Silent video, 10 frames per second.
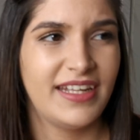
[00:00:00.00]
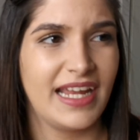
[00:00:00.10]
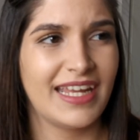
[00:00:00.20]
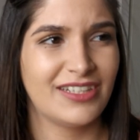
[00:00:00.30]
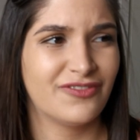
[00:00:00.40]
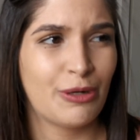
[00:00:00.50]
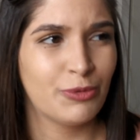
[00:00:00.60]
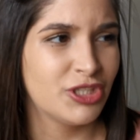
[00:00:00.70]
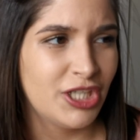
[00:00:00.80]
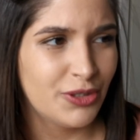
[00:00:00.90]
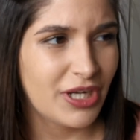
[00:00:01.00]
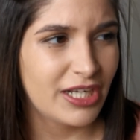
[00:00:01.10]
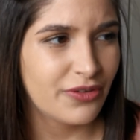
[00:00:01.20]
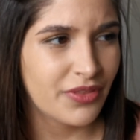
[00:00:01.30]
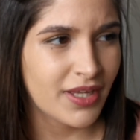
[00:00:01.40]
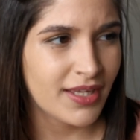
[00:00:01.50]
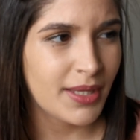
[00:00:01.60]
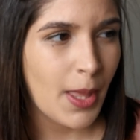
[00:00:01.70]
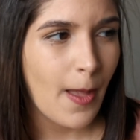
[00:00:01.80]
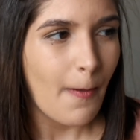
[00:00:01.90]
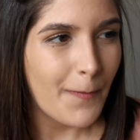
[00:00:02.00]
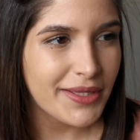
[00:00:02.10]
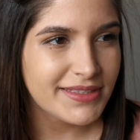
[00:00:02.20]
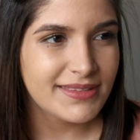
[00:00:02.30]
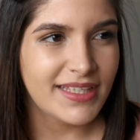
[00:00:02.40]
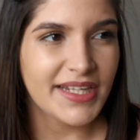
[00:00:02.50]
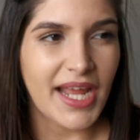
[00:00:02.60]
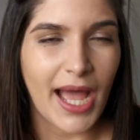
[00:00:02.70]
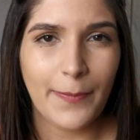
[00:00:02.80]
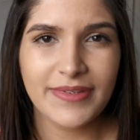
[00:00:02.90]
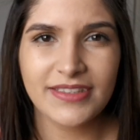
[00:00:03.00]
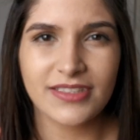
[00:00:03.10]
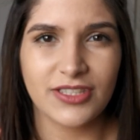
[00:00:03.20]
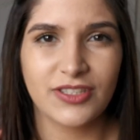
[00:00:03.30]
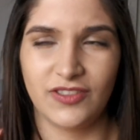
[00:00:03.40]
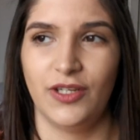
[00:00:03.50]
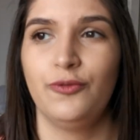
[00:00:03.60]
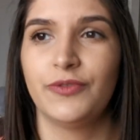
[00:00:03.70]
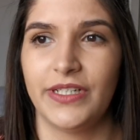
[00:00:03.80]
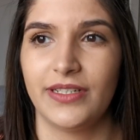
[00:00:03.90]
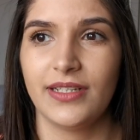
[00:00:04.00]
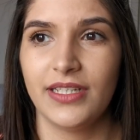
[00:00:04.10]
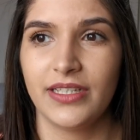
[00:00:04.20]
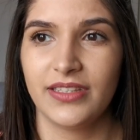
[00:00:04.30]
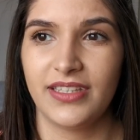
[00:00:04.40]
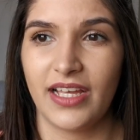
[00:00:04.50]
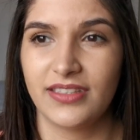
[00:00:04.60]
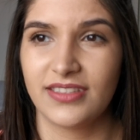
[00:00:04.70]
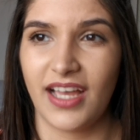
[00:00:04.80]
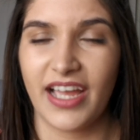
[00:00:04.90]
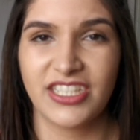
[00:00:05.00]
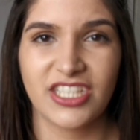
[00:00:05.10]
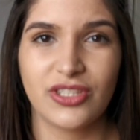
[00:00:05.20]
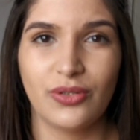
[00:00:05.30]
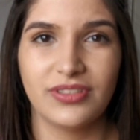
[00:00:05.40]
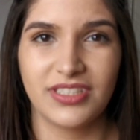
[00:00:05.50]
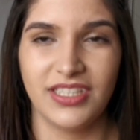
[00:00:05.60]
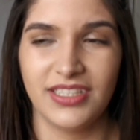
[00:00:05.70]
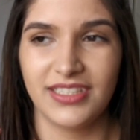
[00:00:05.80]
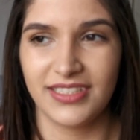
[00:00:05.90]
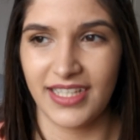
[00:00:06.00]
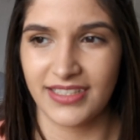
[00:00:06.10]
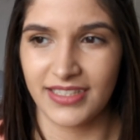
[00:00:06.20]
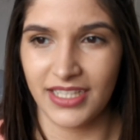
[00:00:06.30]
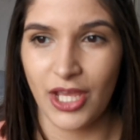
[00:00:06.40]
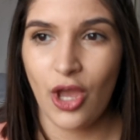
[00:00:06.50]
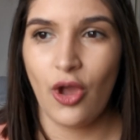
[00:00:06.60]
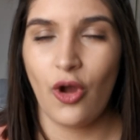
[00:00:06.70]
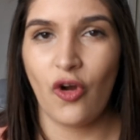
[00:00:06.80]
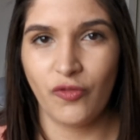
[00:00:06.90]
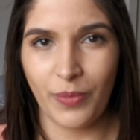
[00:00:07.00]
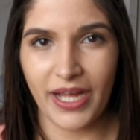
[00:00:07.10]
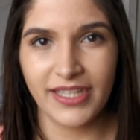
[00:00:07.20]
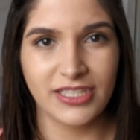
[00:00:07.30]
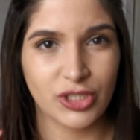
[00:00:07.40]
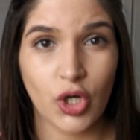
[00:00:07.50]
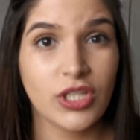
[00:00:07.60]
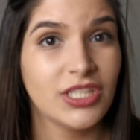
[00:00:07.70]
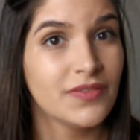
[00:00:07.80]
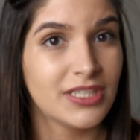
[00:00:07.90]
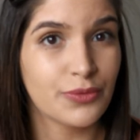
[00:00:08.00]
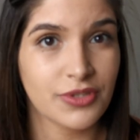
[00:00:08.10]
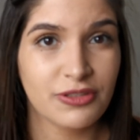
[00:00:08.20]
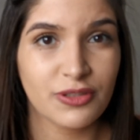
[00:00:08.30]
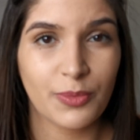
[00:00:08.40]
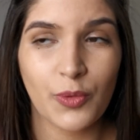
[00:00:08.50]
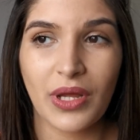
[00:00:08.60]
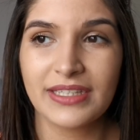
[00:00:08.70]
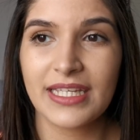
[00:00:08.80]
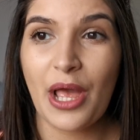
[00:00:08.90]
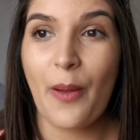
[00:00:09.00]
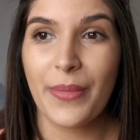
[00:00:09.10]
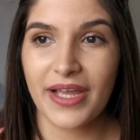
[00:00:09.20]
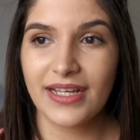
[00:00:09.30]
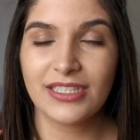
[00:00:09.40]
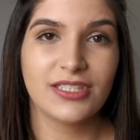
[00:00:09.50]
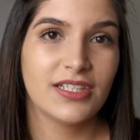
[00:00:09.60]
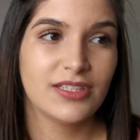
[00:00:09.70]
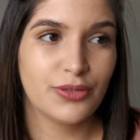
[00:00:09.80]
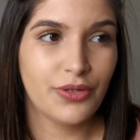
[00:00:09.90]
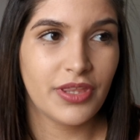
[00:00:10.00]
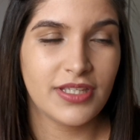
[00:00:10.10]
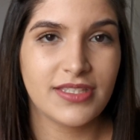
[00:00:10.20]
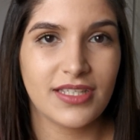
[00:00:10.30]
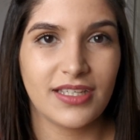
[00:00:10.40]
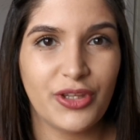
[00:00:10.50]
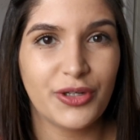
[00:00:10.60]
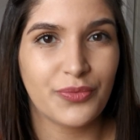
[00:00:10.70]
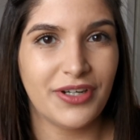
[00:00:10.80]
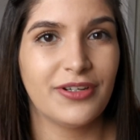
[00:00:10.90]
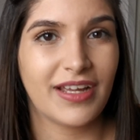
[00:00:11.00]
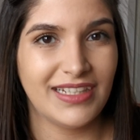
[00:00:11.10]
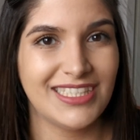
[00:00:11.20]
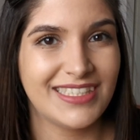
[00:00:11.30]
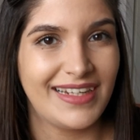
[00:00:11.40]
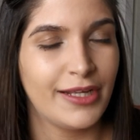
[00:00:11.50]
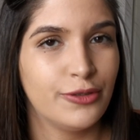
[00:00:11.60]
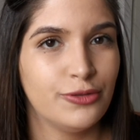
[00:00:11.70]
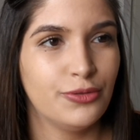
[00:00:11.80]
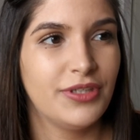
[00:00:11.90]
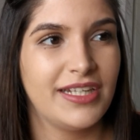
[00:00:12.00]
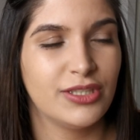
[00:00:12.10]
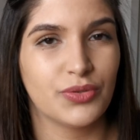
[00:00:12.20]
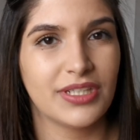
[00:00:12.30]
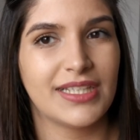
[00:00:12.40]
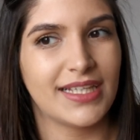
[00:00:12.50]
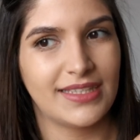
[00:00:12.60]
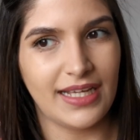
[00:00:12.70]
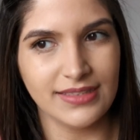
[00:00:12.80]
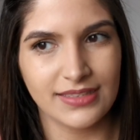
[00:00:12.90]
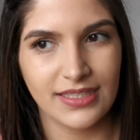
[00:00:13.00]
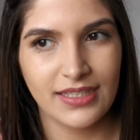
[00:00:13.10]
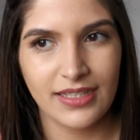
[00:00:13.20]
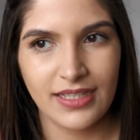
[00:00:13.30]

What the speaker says: and I get a frappuccino kind of thing, but that happens so rarely that I just don't see the necessity of buying straws, even the reusable ones, because truth is, on the rare occasions that I do get a drink like that,